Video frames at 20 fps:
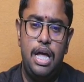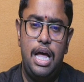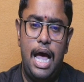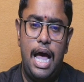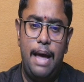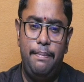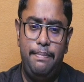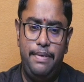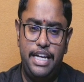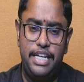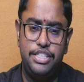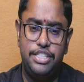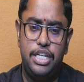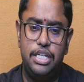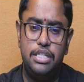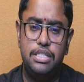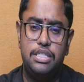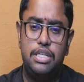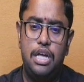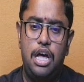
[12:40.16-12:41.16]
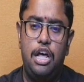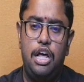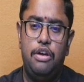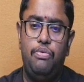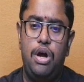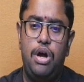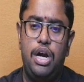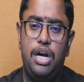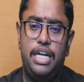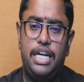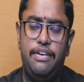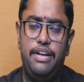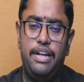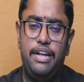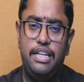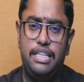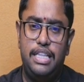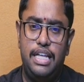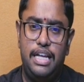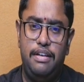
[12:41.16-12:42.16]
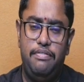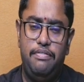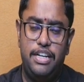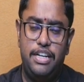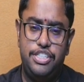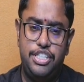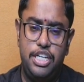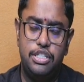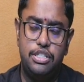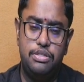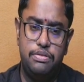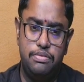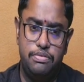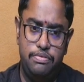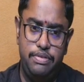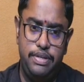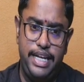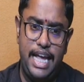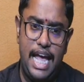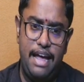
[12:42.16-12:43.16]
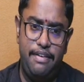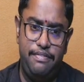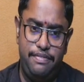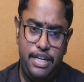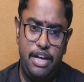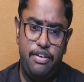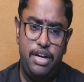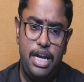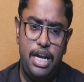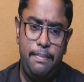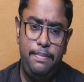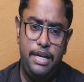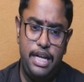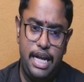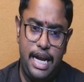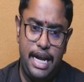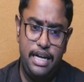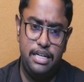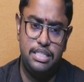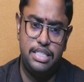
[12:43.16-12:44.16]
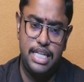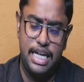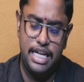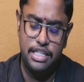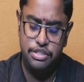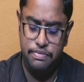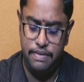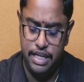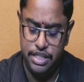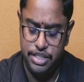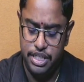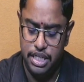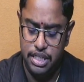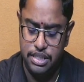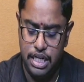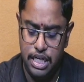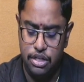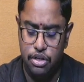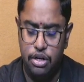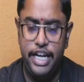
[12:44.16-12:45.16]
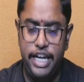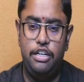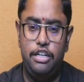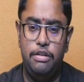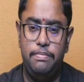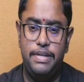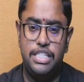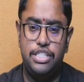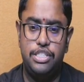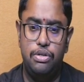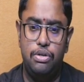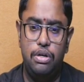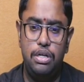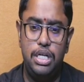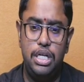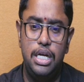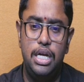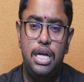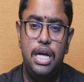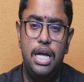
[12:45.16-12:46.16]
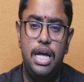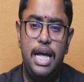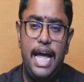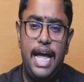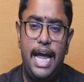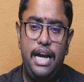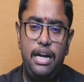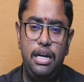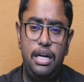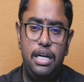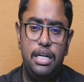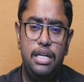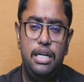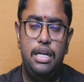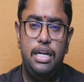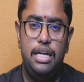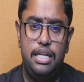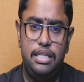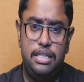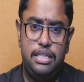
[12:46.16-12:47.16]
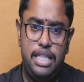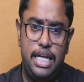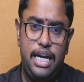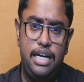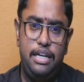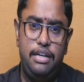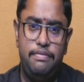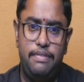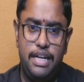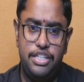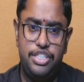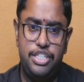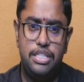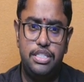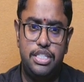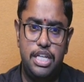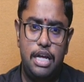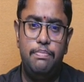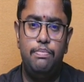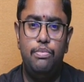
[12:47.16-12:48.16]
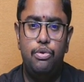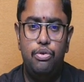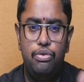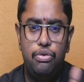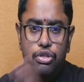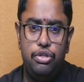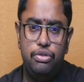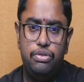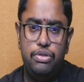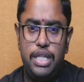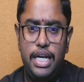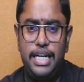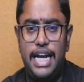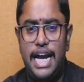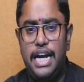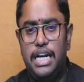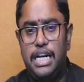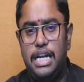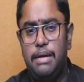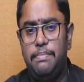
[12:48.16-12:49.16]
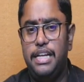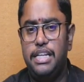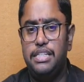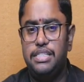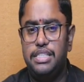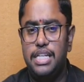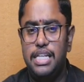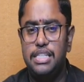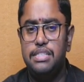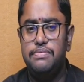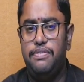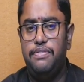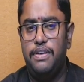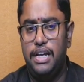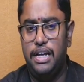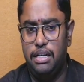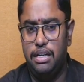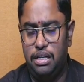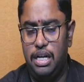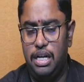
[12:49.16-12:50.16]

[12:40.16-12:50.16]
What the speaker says: updations or whatever the versions we have developed, and such versions are going to be stored, and that versions are moved to the databases for